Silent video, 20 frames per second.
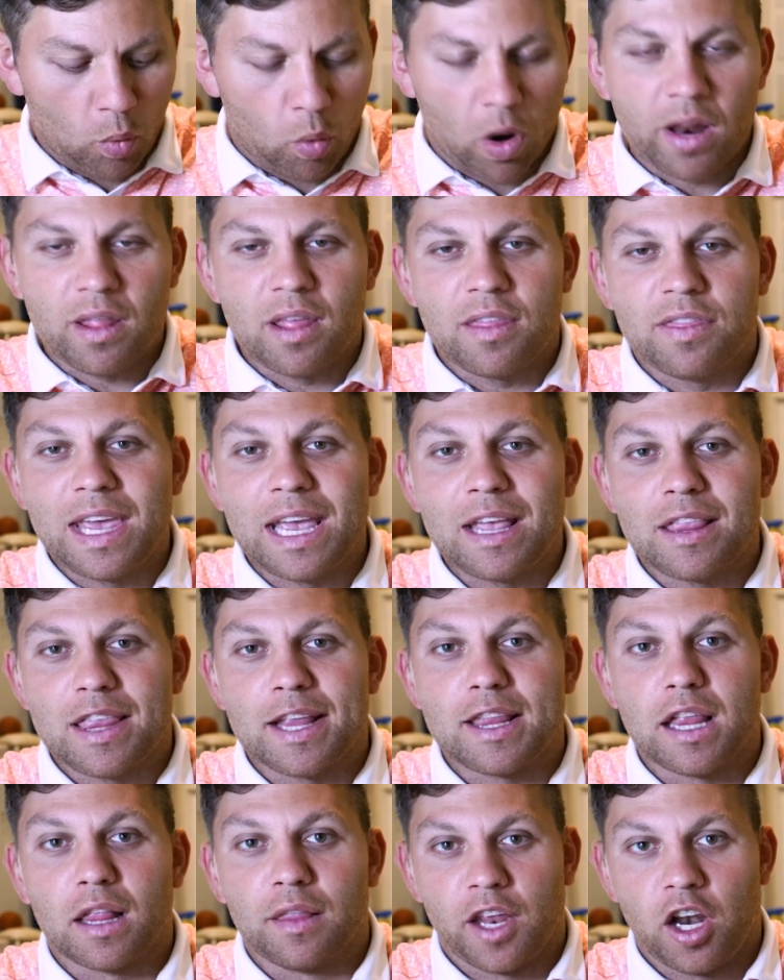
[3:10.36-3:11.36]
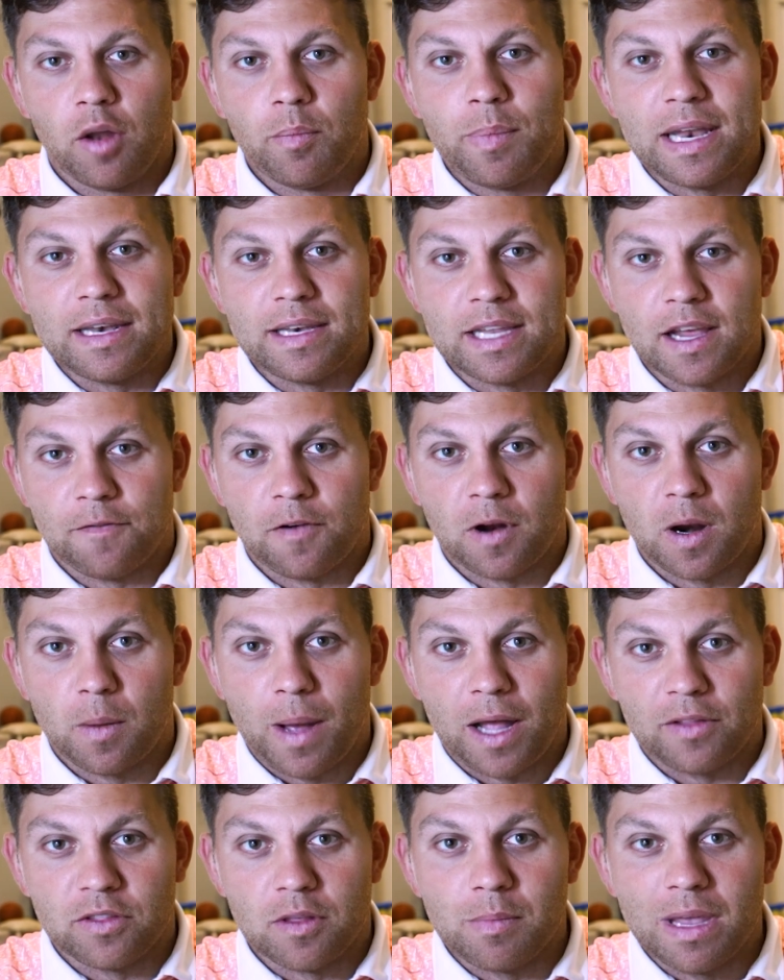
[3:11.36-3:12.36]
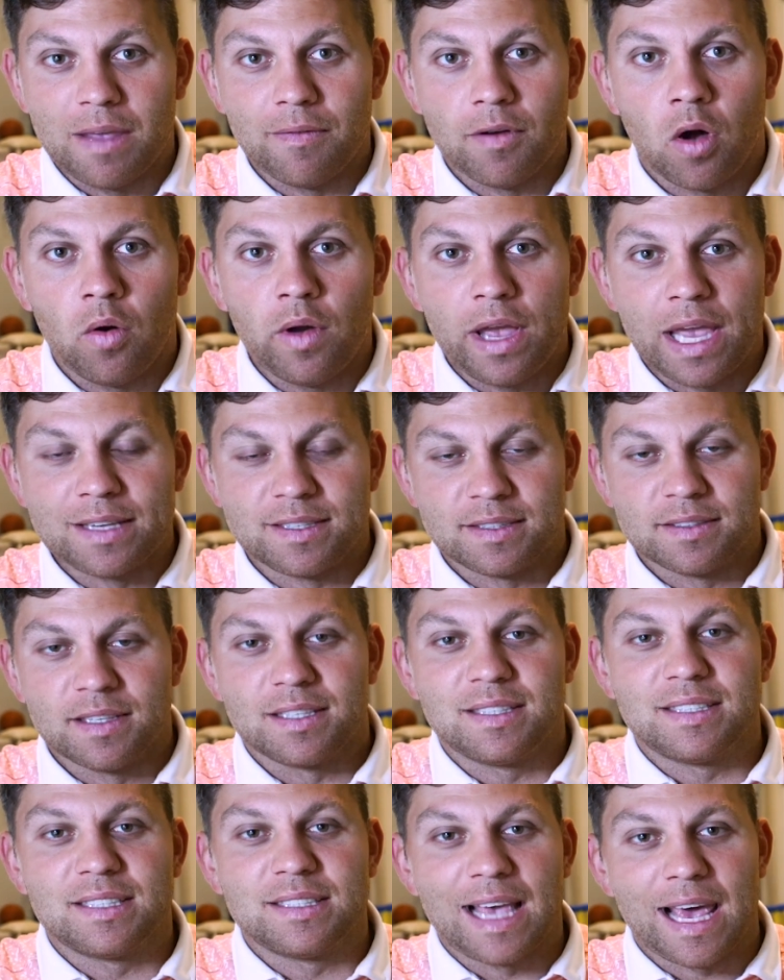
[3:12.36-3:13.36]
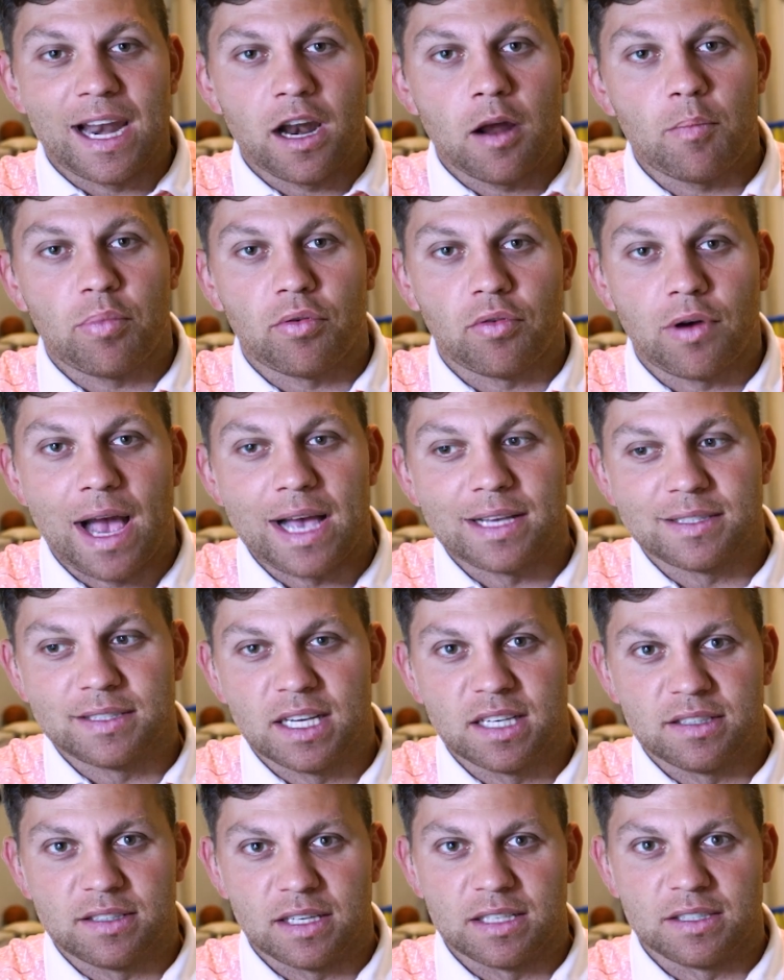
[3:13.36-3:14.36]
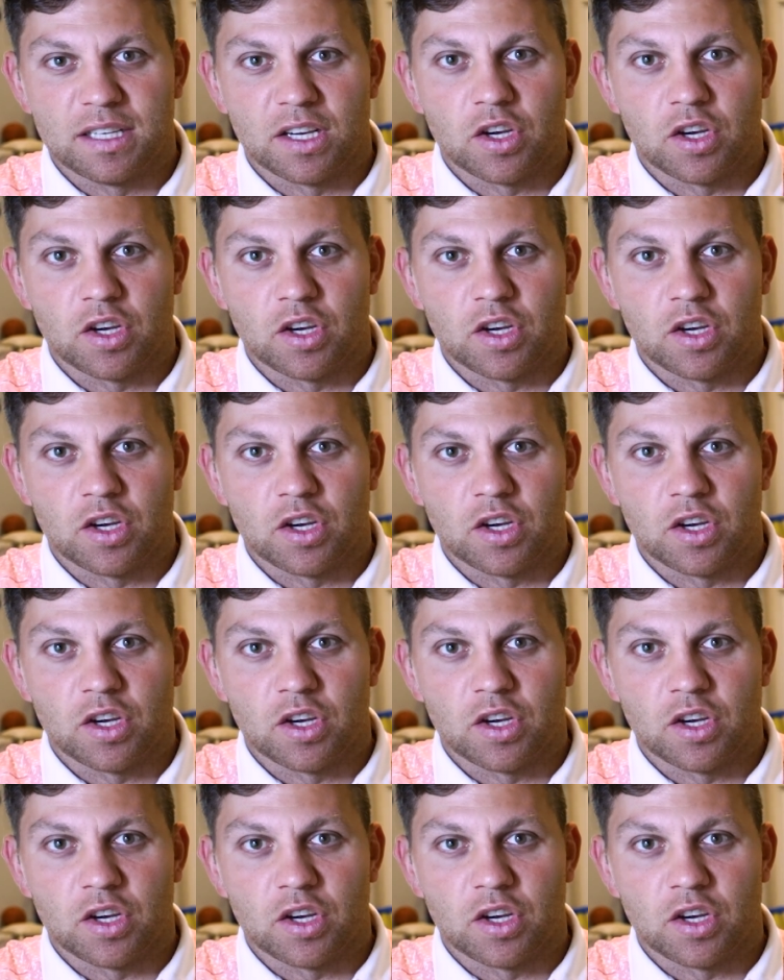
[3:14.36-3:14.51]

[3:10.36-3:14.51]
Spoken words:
one of the things that's a little bit different about the Mevo is the setup process is